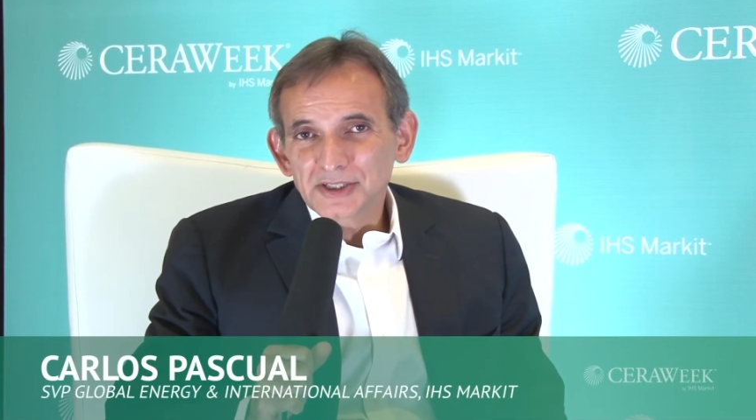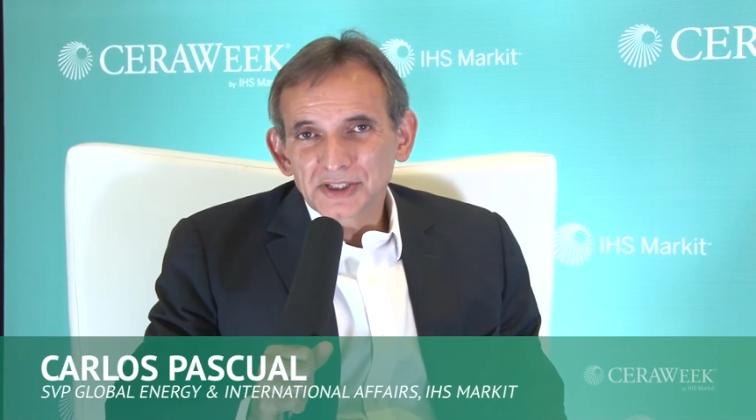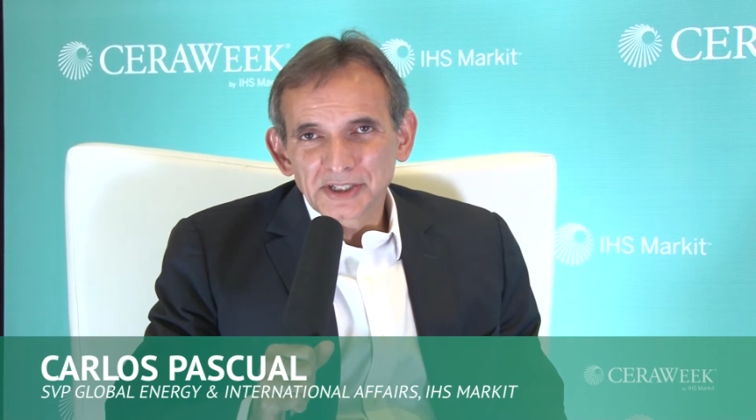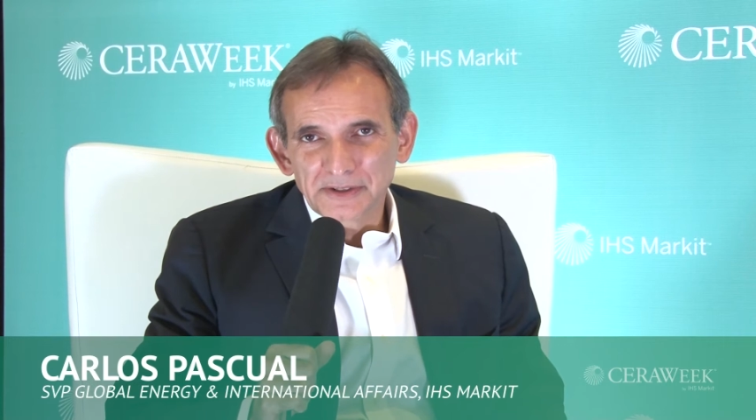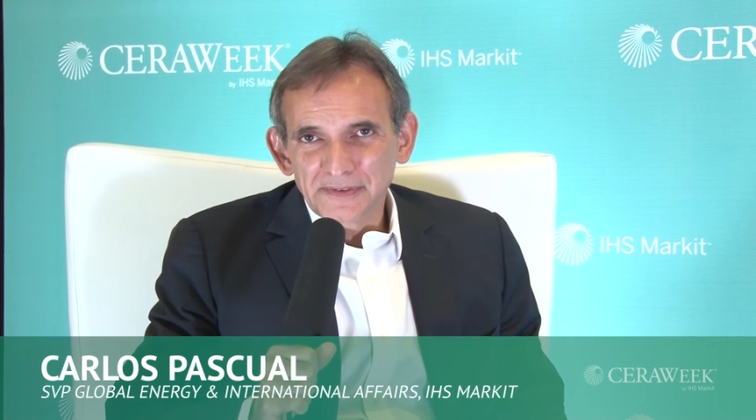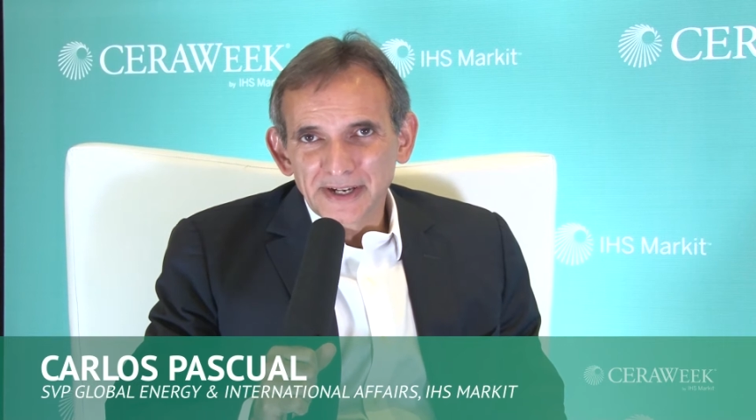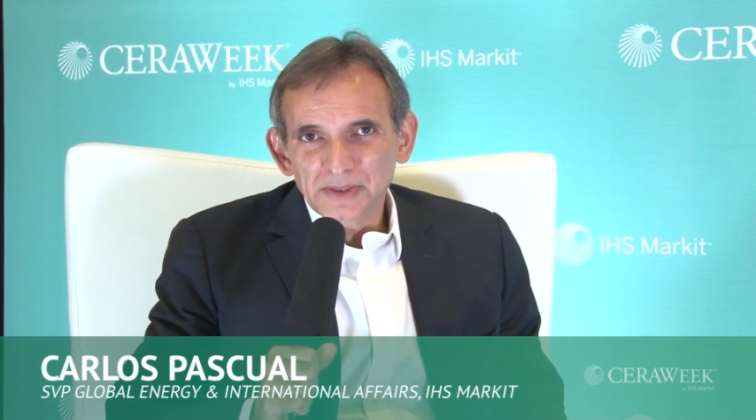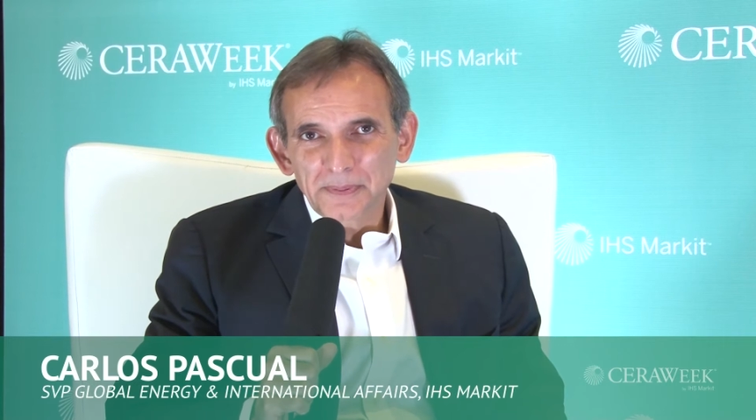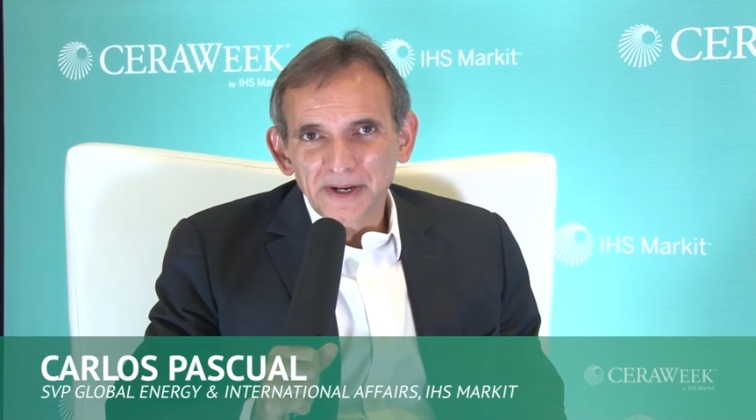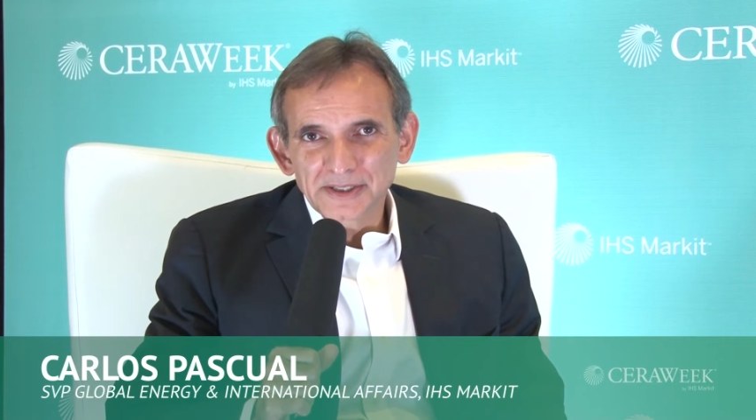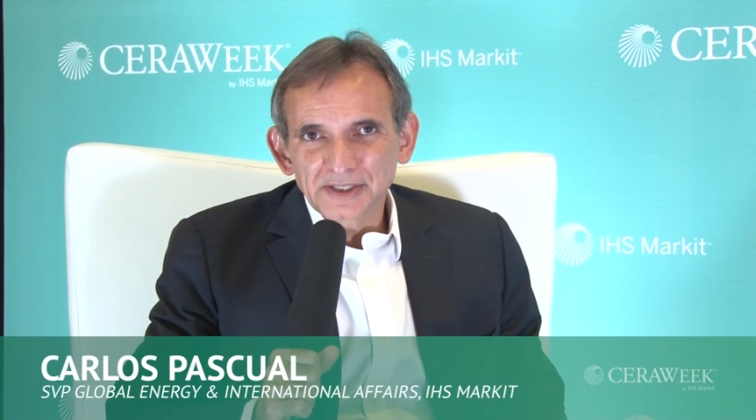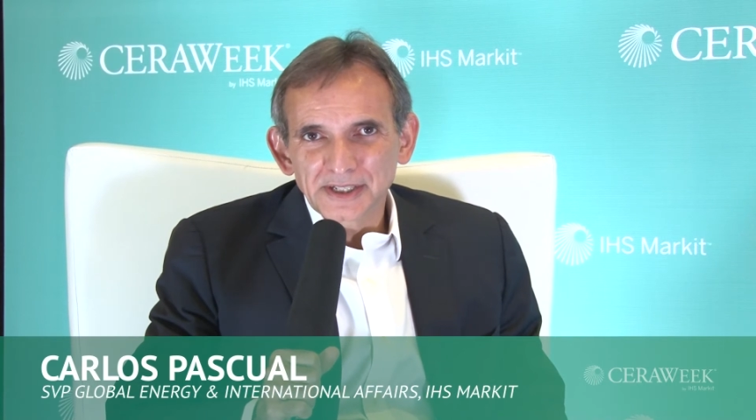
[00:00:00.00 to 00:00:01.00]
Senior Vice
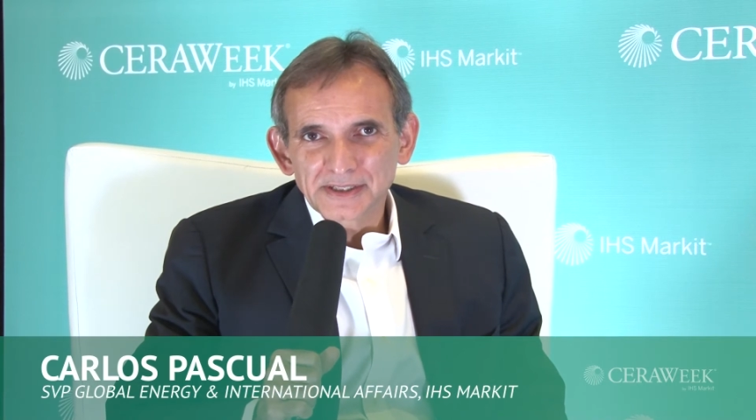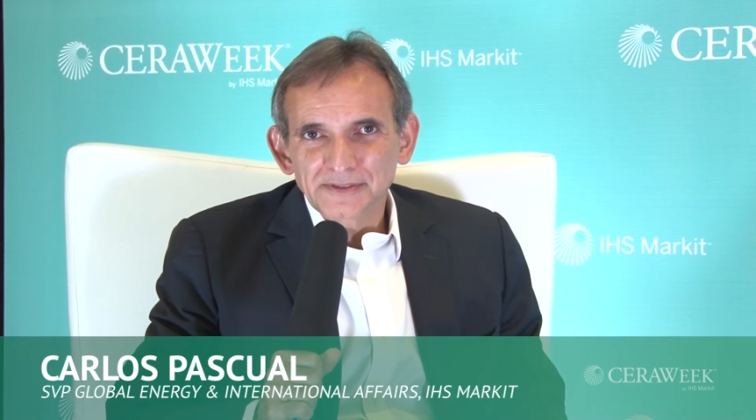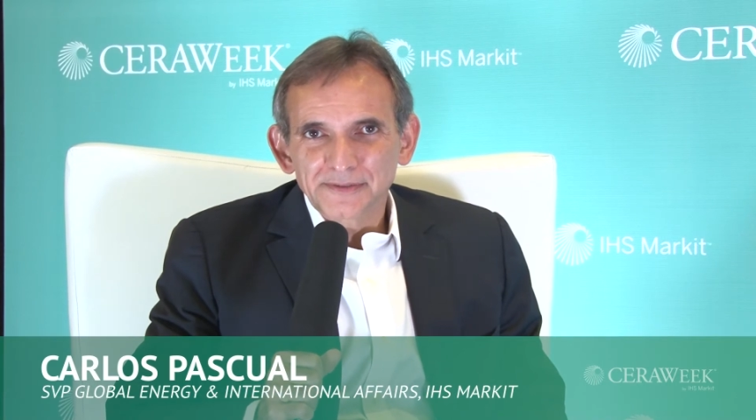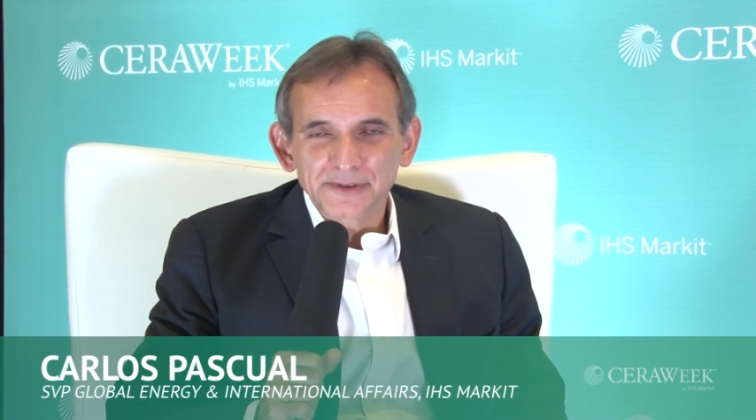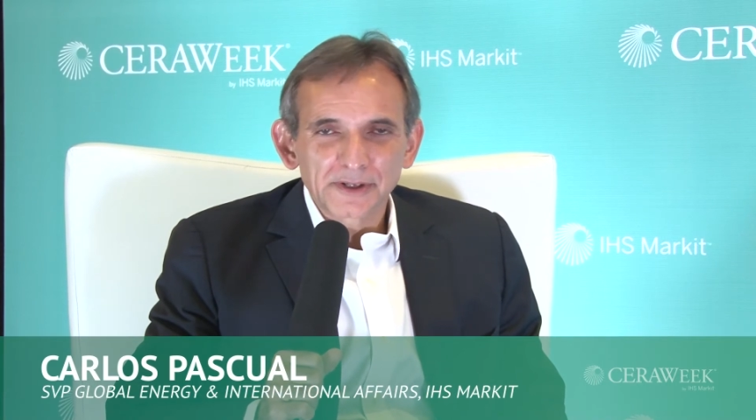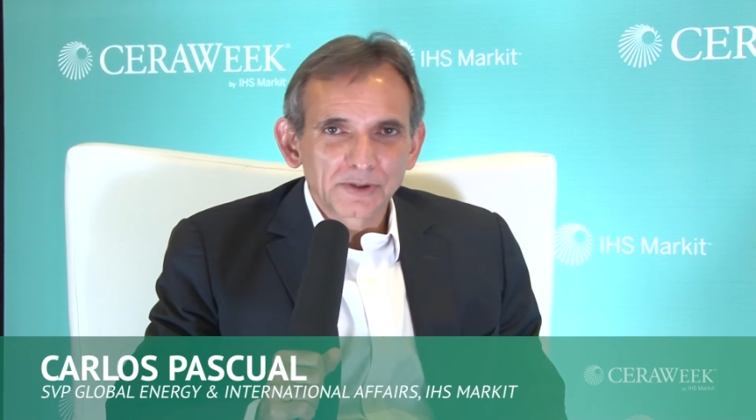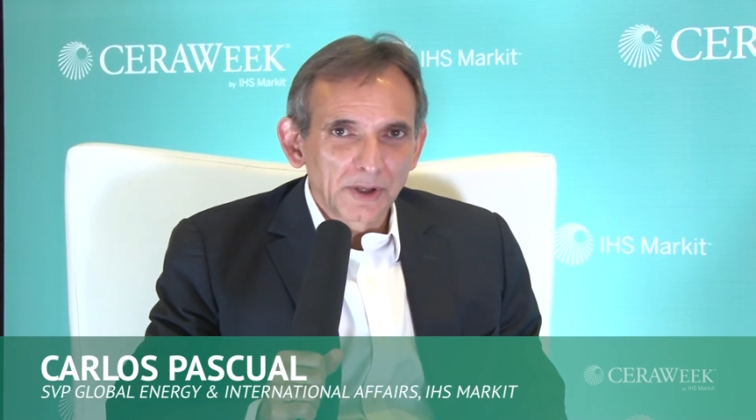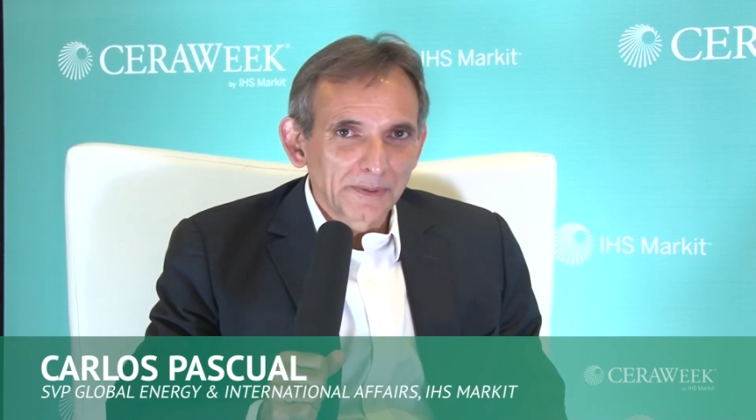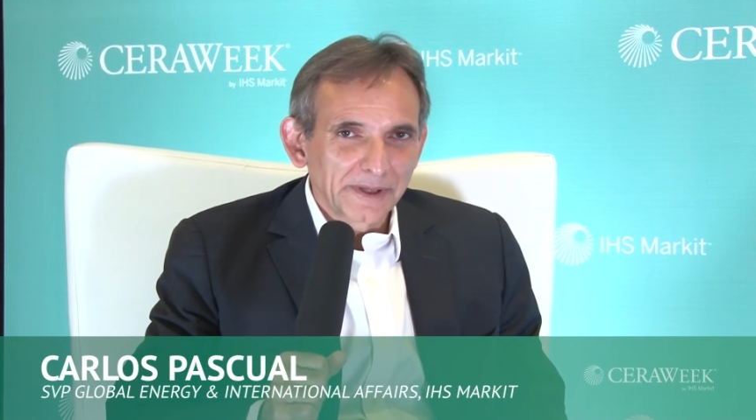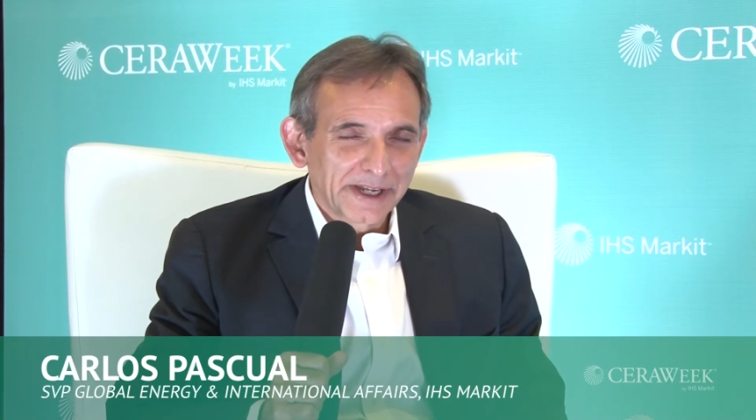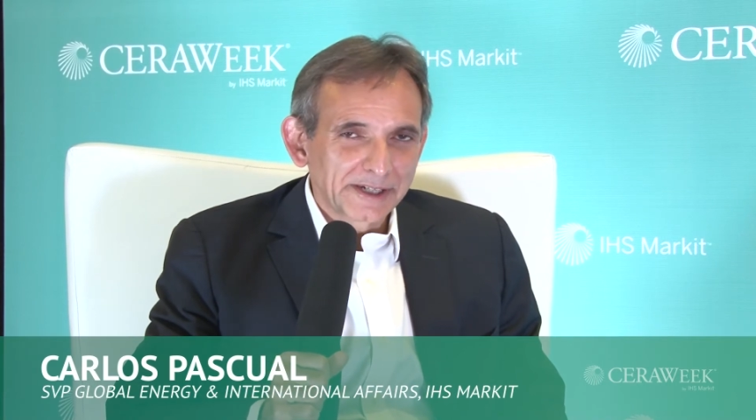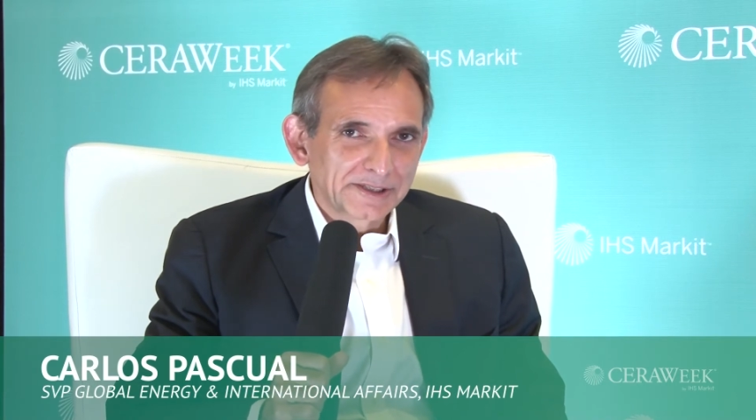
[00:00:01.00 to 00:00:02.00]
President for
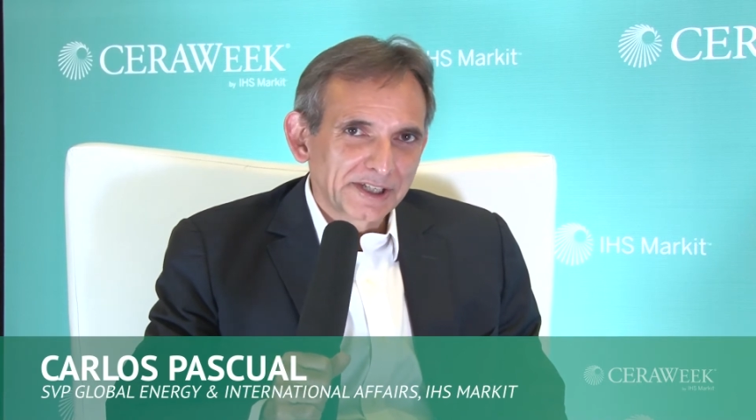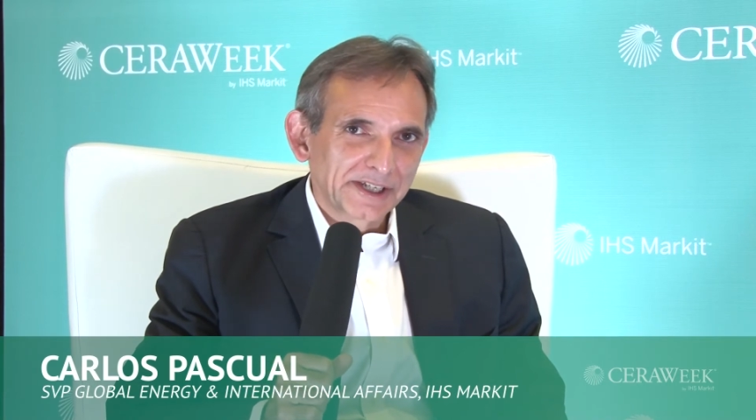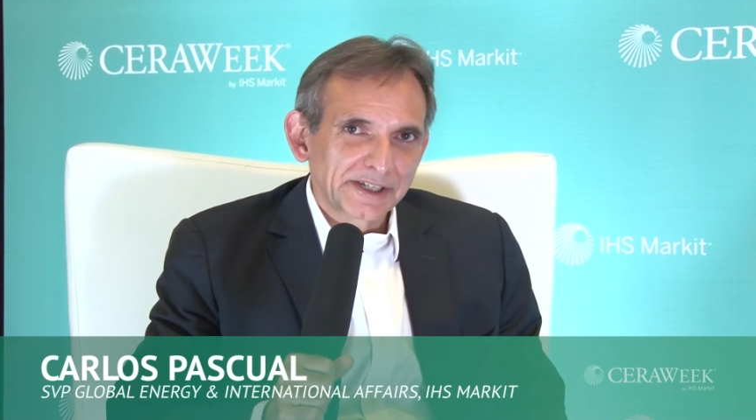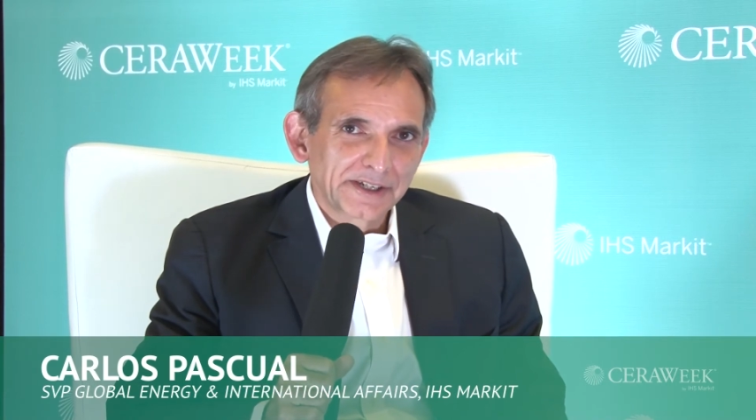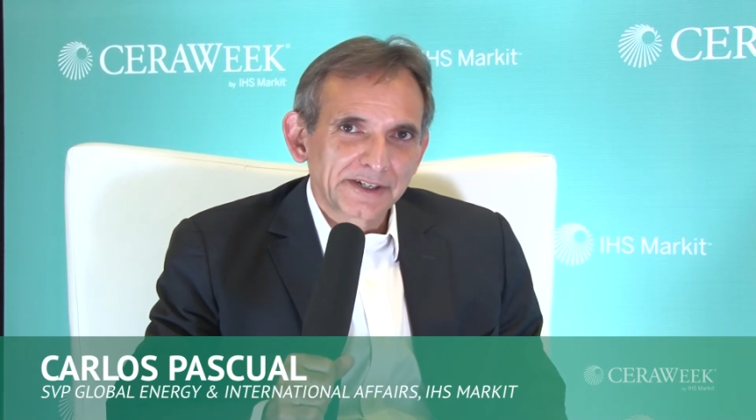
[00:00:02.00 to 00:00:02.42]
Global Energy and